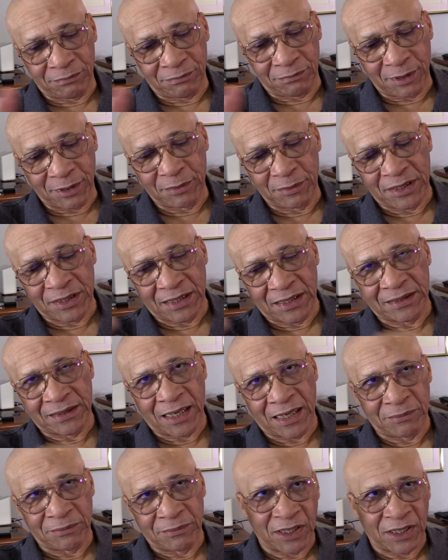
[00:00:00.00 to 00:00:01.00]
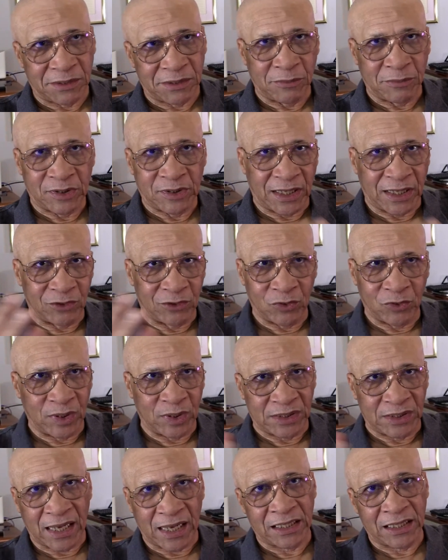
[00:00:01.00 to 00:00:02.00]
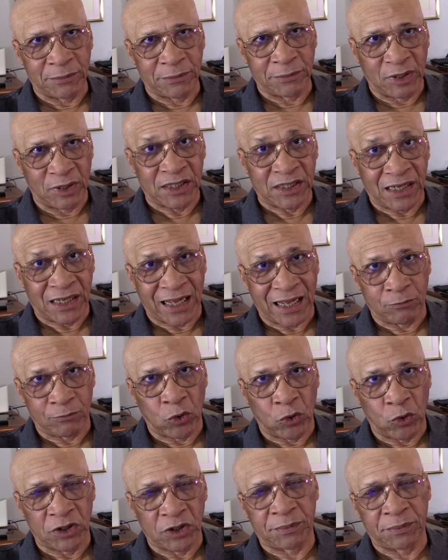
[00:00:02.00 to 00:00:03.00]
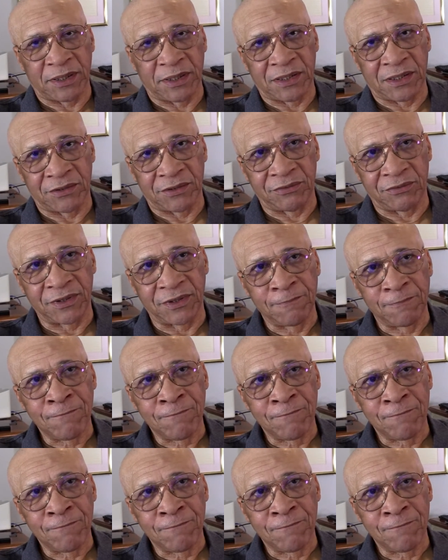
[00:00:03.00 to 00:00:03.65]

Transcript: maybe 10 times as much, I don't know exactly, but it's a lot more expensive